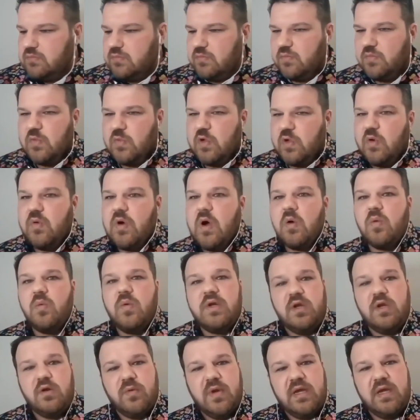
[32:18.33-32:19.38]
quote when
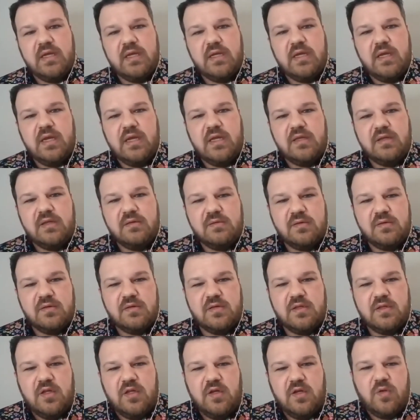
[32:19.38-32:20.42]
you read it in
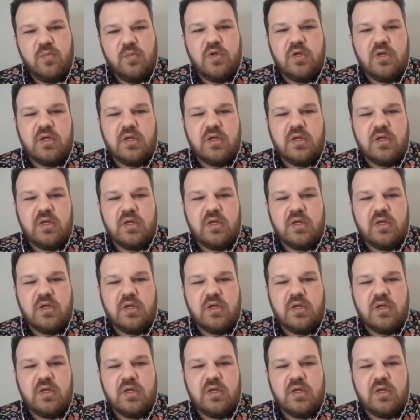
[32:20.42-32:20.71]
your book.